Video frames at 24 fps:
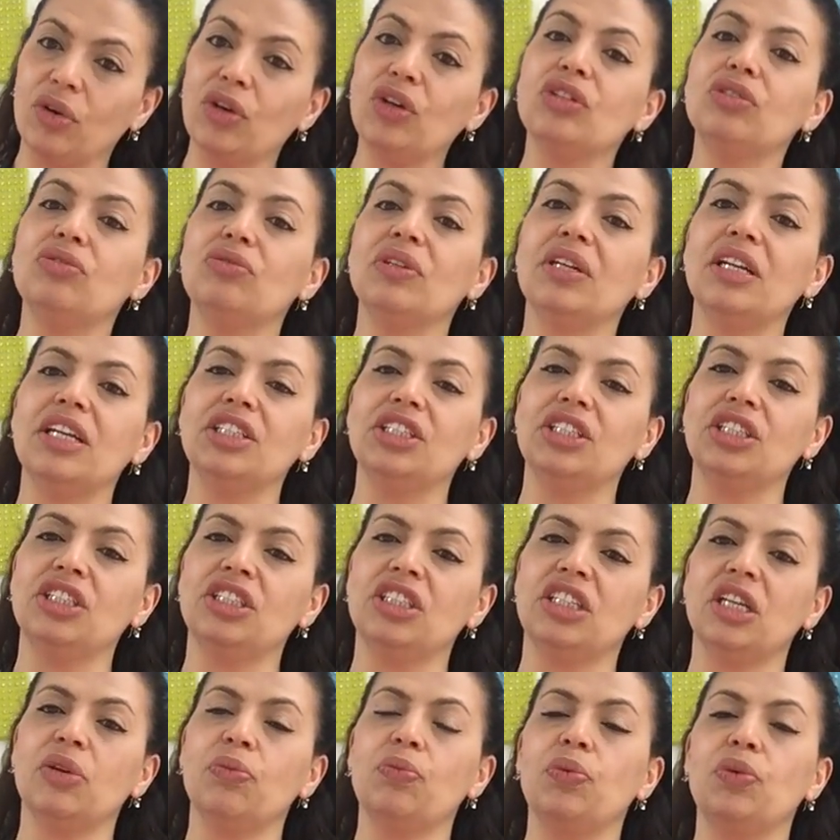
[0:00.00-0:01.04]
good
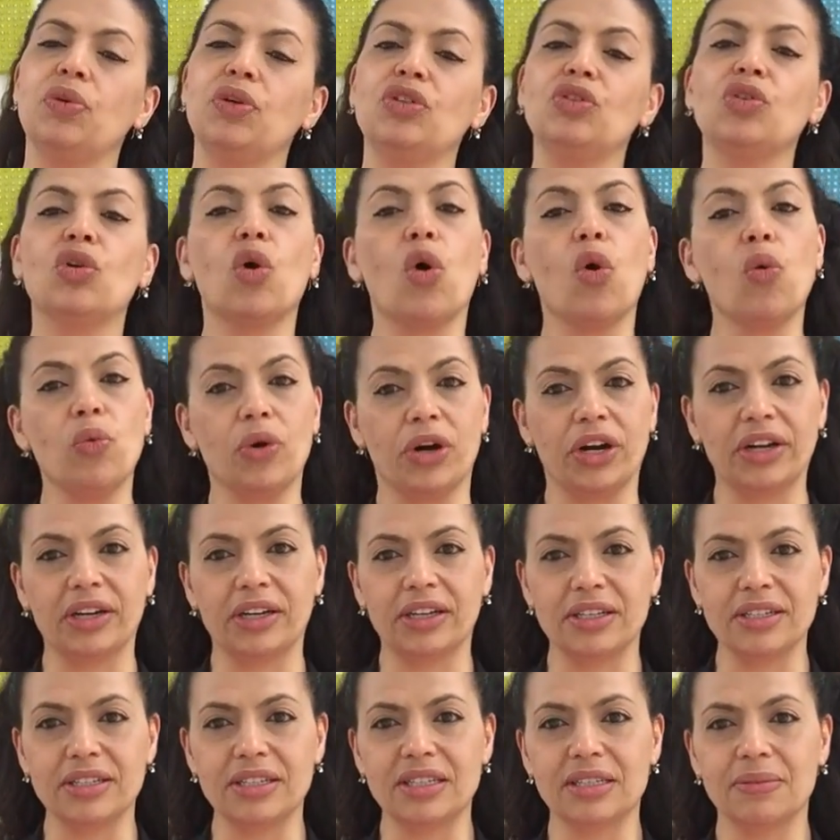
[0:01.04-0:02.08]
relationship with
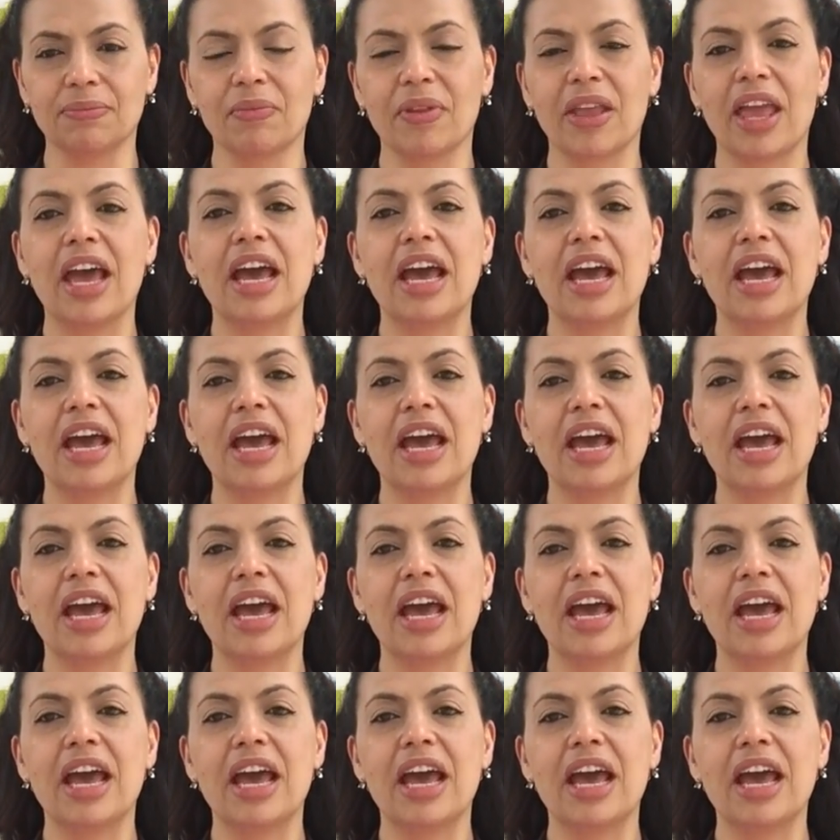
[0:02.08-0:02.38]
co-workers.